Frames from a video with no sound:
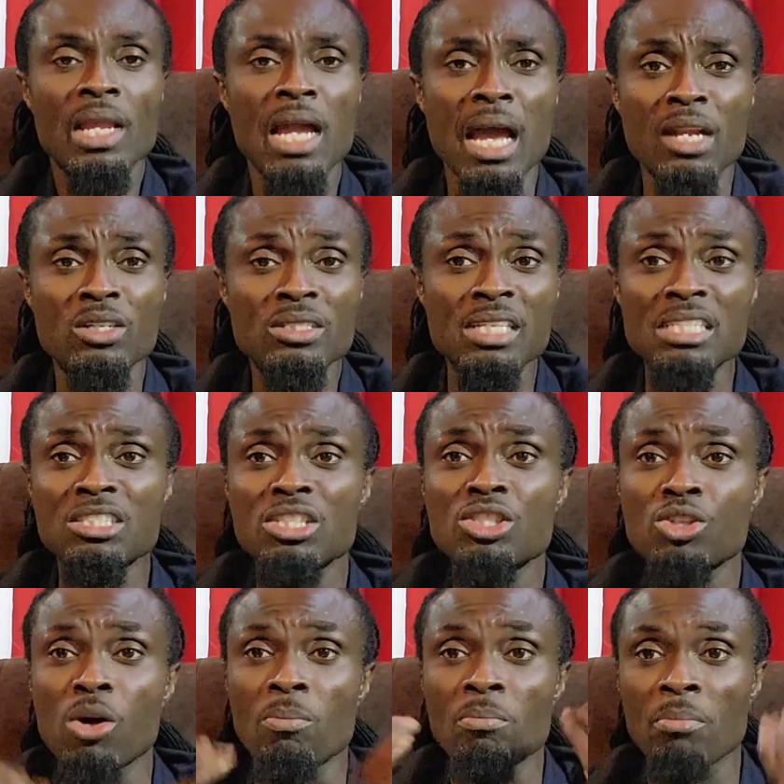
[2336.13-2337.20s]
Hello, this
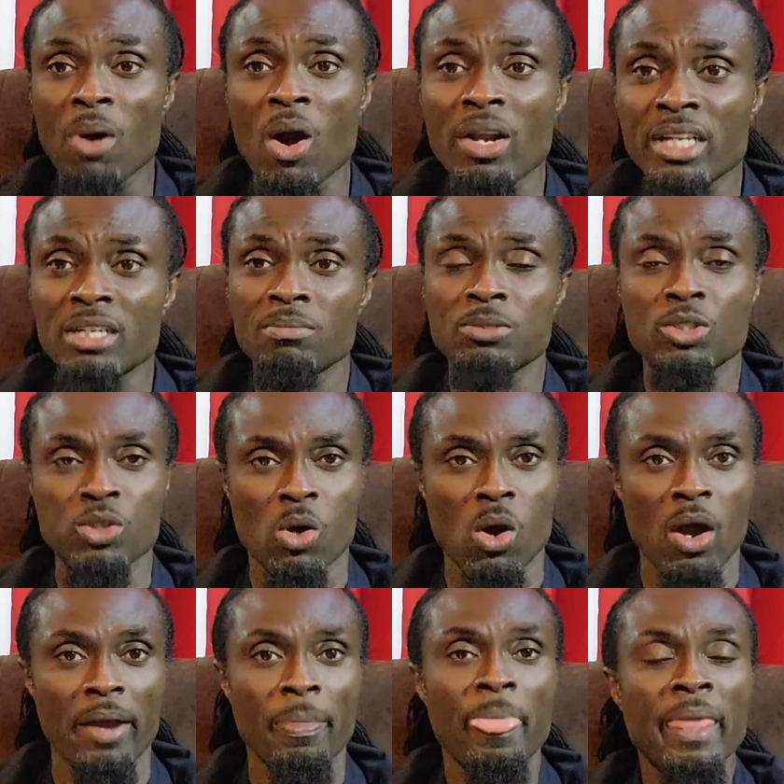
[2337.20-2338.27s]
is your morning of
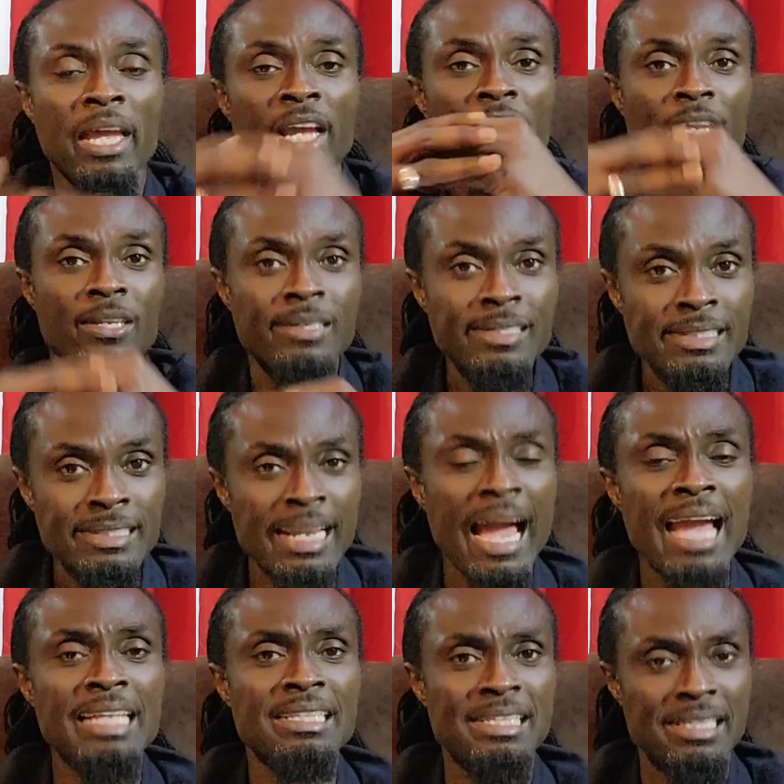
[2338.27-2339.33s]
joy, your
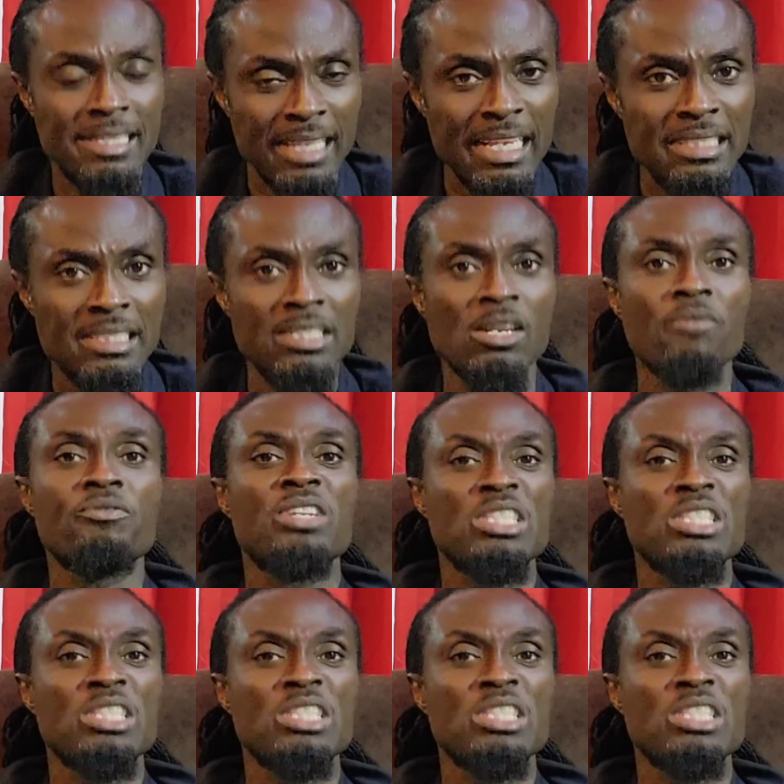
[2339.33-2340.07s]
night season of